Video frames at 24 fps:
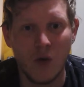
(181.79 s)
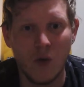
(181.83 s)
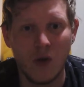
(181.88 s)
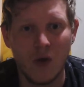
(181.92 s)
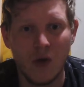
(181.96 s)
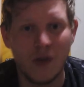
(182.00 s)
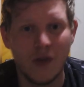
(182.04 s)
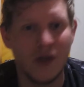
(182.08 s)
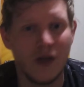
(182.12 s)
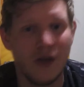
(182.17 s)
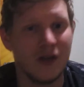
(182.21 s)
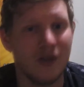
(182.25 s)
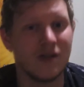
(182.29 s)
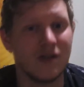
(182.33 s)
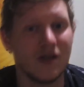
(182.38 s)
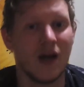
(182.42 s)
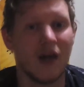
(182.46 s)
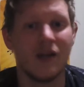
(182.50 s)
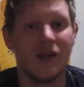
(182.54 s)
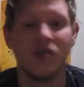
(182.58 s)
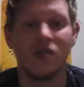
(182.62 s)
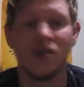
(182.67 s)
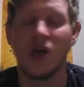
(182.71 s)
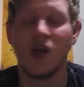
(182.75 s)
they decided
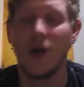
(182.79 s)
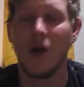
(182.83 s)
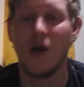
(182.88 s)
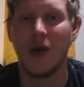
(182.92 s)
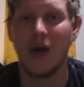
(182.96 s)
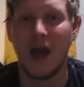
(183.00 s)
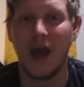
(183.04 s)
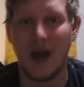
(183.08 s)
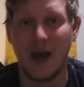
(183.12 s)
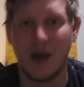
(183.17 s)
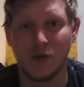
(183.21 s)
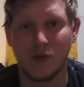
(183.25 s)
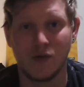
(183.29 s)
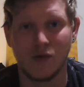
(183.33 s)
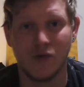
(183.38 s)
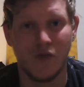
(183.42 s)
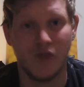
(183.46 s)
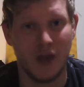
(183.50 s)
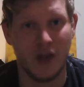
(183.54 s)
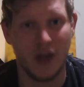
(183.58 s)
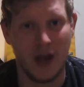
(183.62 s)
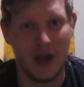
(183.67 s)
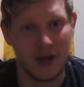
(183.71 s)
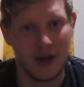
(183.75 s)
to go in-house for their
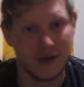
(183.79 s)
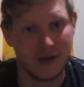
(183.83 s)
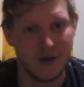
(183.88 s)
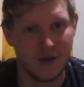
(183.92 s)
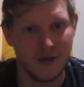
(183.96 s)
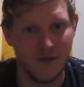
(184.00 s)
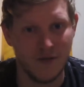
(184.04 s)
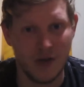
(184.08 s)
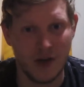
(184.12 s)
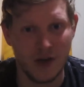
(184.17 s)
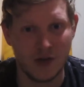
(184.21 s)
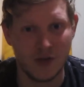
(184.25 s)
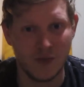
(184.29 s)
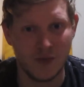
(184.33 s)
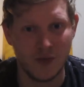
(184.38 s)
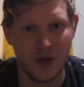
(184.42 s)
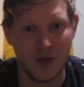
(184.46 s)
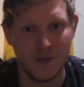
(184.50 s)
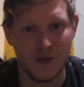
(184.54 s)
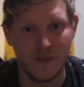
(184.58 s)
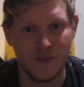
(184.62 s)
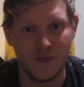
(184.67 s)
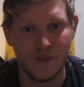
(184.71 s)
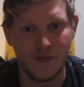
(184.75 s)
next investment,
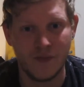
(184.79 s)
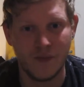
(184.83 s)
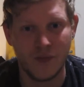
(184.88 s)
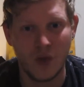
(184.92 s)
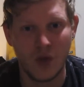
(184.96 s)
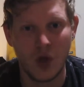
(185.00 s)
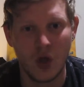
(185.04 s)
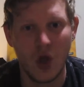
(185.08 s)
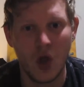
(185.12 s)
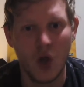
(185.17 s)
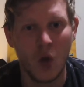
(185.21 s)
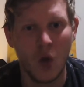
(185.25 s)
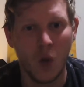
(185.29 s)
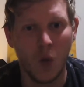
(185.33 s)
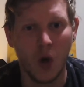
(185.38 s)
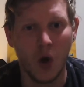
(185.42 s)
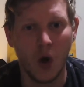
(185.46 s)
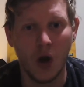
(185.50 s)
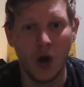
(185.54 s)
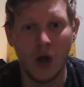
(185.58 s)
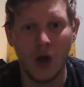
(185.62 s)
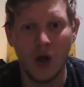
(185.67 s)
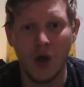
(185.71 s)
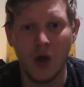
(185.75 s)
one
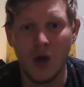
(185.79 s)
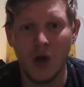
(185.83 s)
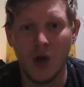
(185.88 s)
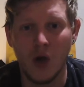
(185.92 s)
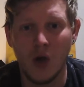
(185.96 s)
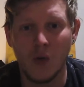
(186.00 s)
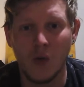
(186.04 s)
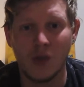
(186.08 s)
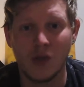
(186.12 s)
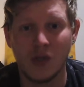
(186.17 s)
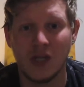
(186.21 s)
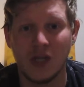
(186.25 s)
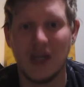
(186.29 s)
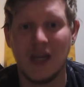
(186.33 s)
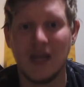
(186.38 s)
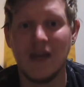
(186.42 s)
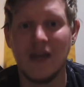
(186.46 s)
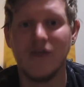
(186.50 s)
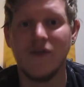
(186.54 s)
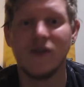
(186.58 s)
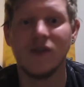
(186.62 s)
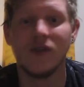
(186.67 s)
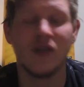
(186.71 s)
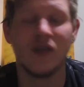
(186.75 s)
which even
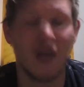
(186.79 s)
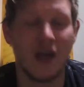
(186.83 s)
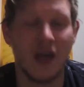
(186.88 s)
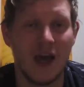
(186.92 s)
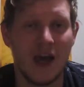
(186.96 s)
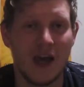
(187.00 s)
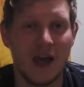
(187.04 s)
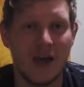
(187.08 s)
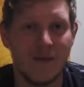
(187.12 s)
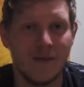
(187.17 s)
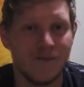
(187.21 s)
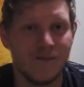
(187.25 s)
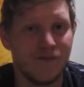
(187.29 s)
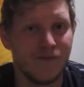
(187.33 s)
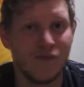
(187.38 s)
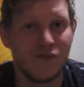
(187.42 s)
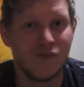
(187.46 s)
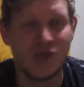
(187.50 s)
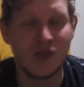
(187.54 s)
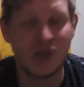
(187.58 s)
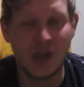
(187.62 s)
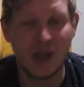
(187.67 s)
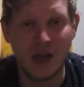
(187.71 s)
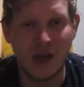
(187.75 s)
today
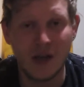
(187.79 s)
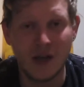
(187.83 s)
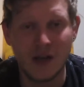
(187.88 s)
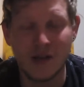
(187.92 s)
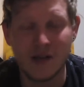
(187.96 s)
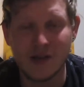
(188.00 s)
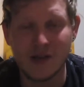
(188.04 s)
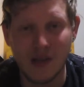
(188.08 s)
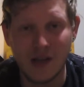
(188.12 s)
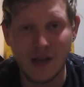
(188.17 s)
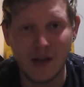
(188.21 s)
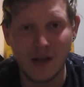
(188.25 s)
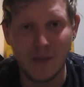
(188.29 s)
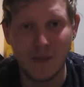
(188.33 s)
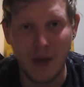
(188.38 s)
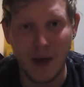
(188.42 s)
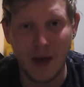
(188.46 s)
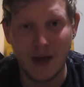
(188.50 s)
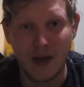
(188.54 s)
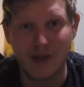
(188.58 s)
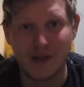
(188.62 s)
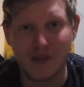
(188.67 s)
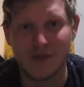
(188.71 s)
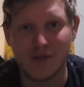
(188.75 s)
still
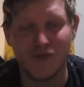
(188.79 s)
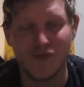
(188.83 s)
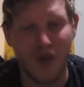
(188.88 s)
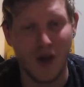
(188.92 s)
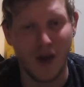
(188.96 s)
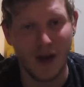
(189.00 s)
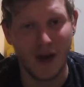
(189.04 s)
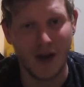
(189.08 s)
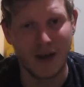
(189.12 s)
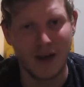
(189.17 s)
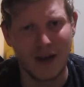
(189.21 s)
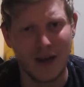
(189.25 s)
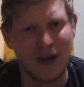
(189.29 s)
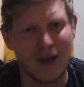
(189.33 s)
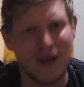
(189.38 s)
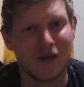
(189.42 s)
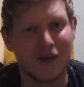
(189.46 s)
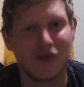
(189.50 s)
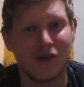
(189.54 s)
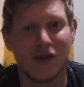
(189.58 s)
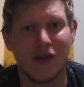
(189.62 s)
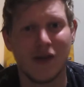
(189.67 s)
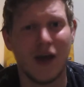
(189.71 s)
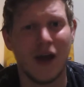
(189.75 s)
makes ride geeks
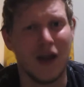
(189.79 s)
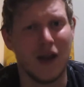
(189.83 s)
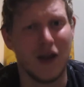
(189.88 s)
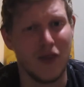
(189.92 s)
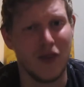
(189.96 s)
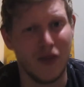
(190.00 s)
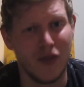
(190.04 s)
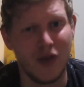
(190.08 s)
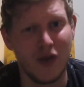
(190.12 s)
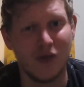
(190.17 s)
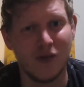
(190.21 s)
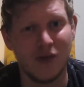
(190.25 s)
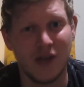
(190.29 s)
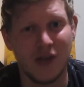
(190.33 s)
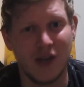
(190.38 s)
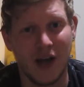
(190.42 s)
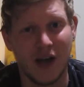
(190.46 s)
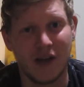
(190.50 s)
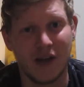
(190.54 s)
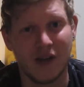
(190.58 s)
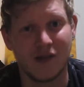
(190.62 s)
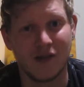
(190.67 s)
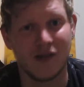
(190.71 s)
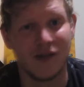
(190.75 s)
and
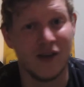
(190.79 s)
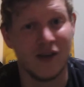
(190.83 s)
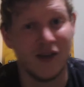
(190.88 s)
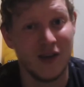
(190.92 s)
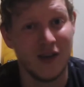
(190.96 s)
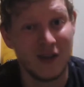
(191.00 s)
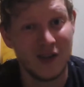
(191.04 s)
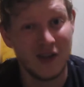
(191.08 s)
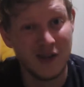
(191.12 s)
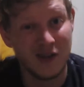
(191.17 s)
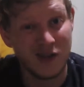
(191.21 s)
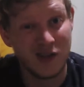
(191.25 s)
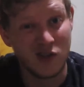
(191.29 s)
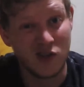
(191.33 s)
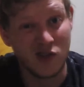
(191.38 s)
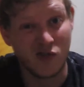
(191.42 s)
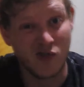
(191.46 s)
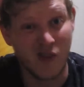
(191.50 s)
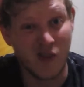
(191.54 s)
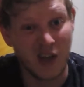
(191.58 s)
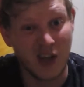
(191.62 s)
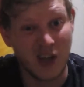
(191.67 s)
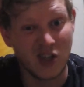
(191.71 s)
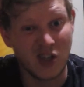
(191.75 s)
enthusiasts
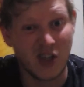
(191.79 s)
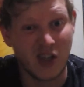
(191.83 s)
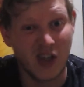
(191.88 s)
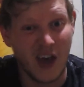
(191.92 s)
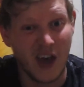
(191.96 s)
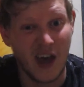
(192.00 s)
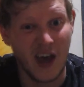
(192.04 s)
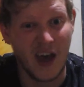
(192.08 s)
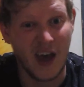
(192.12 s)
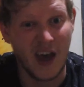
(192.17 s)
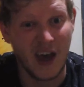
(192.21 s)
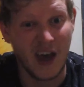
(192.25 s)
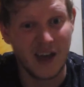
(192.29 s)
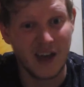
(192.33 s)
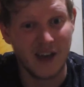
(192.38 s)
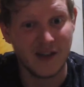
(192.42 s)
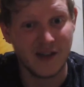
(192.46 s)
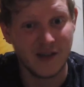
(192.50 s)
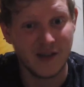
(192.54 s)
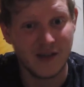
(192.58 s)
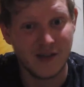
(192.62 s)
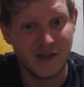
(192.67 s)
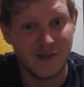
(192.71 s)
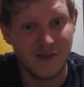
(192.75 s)
scratch their heads.